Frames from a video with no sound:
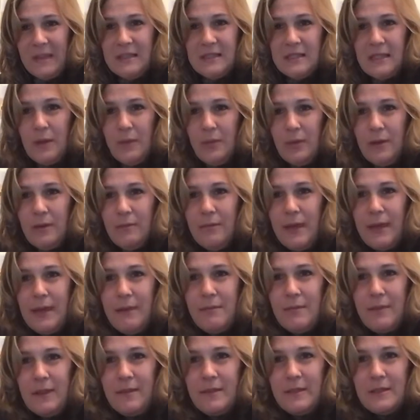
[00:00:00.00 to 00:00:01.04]
Someone made
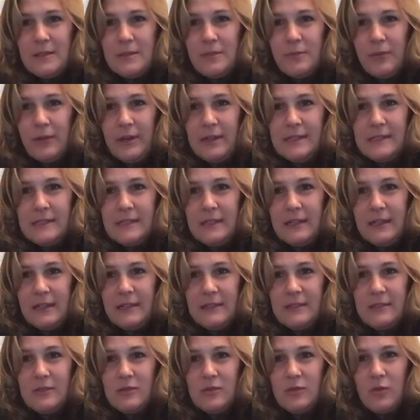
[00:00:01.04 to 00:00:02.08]
me this bracelet at
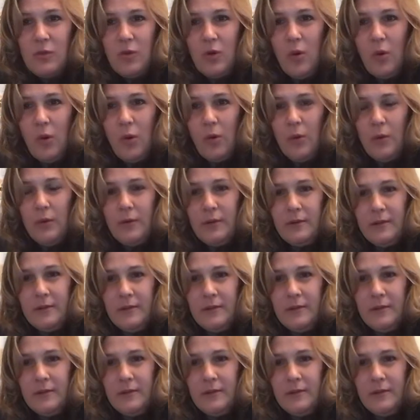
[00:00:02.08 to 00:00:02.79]
school.